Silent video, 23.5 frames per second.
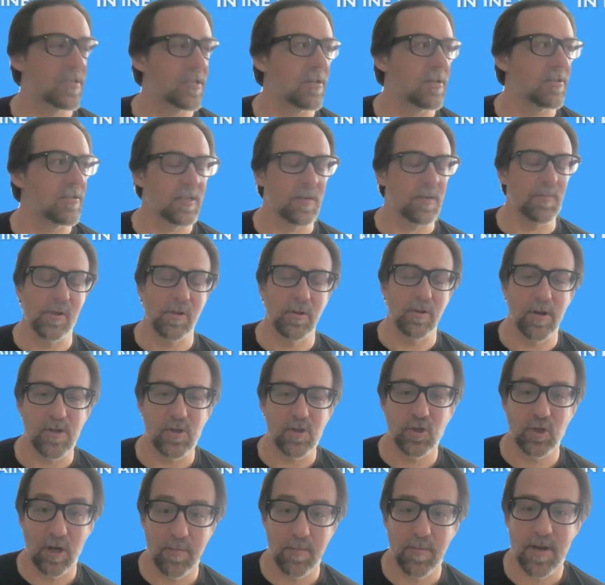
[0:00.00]
say it's similar in
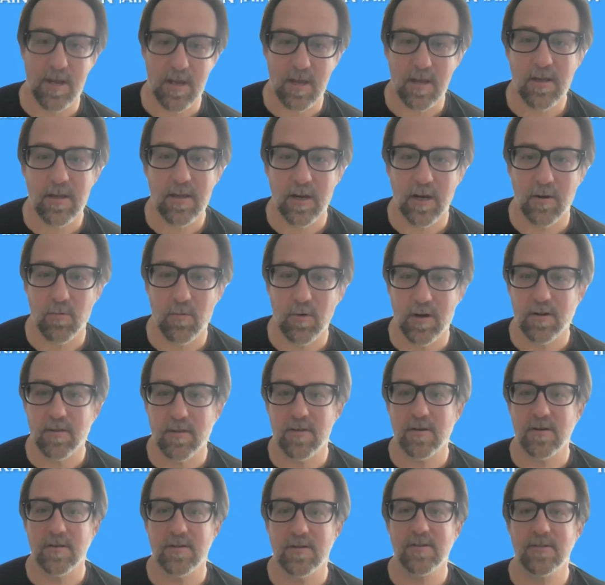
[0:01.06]
Germany here, where
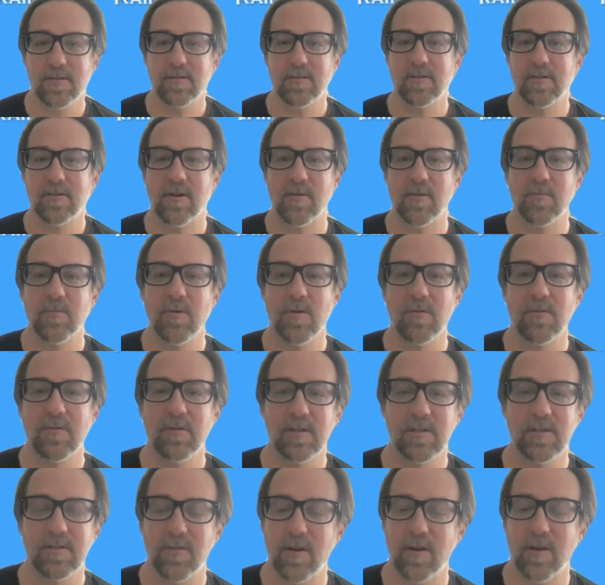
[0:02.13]
there's,
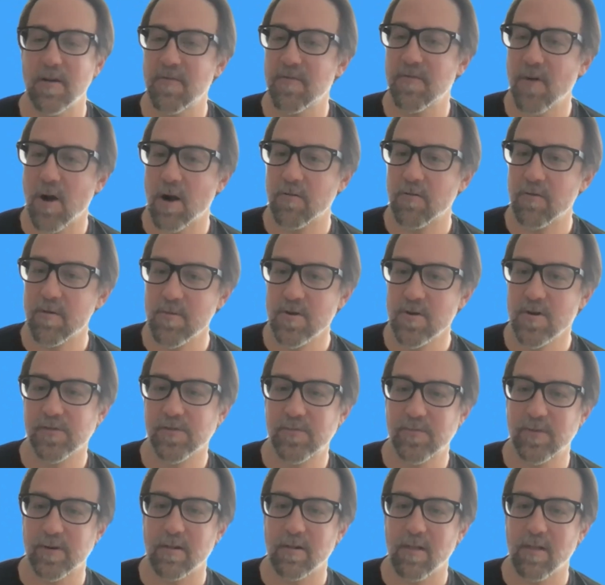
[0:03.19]
it's very far removed
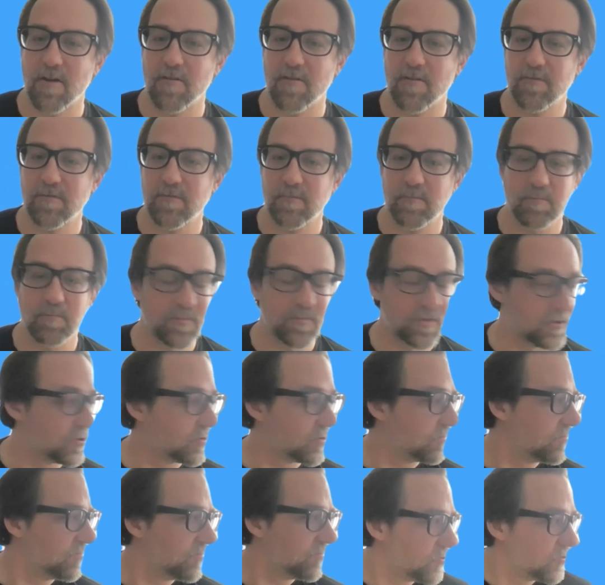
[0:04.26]
for a lot of the
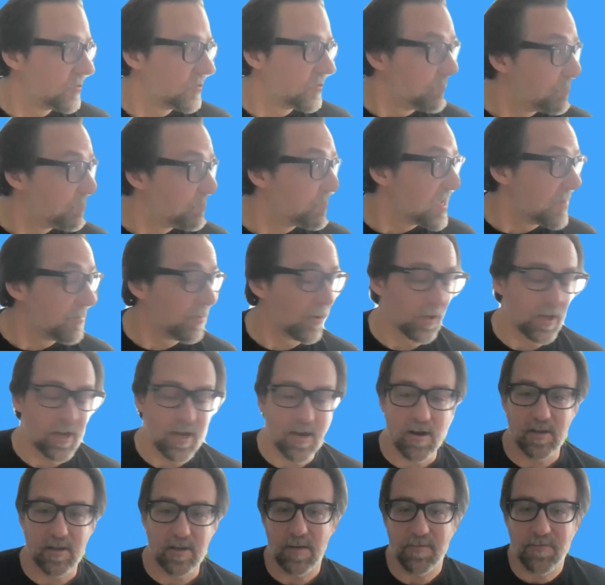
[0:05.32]
people
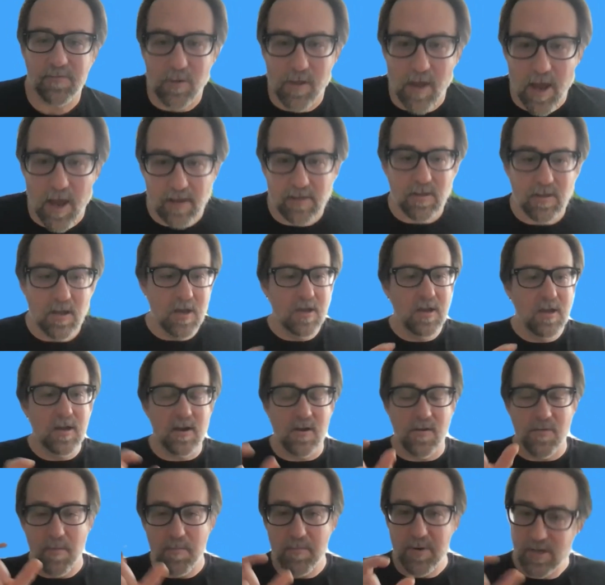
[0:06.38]
here, except for like,
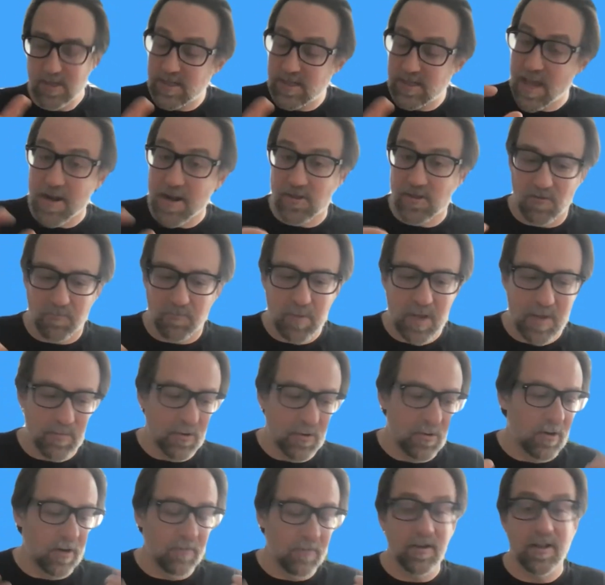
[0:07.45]
the percentage of people
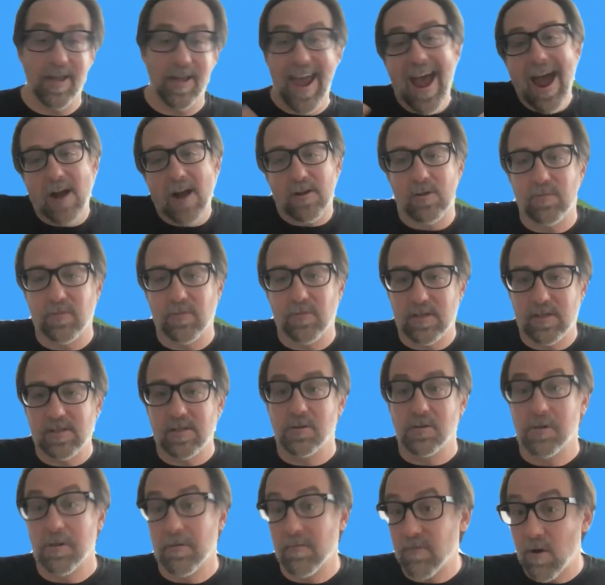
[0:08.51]
who are really actively
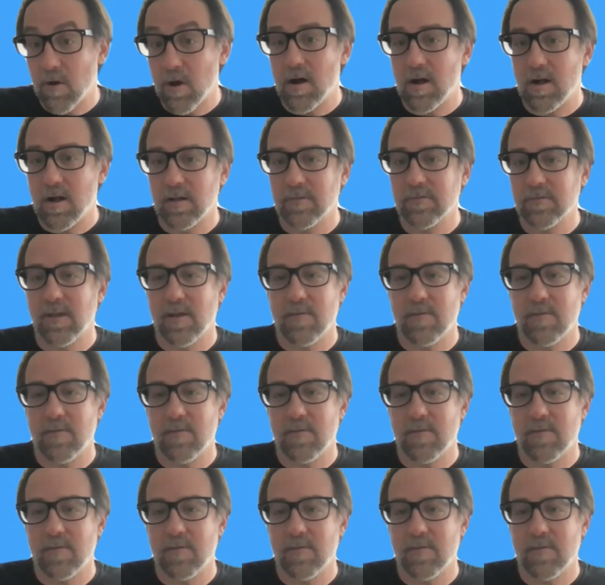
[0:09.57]
still involved.